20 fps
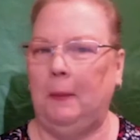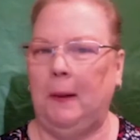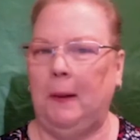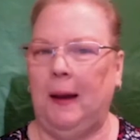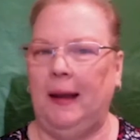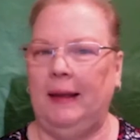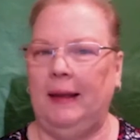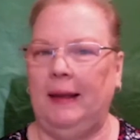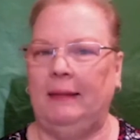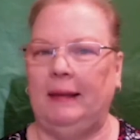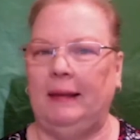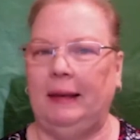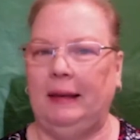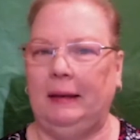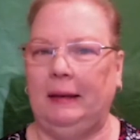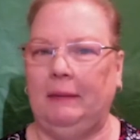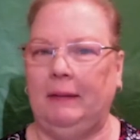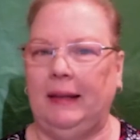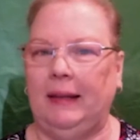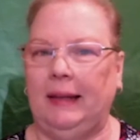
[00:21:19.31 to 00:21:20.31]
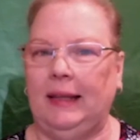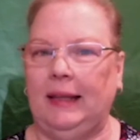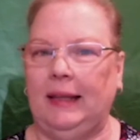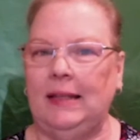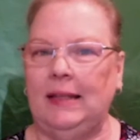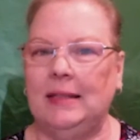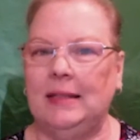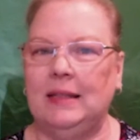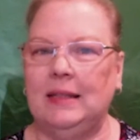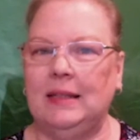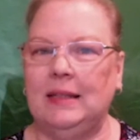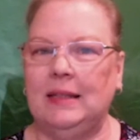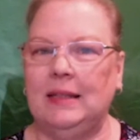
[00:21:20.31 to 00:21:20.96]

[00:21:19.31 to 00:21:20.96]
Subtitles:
why is he doing this?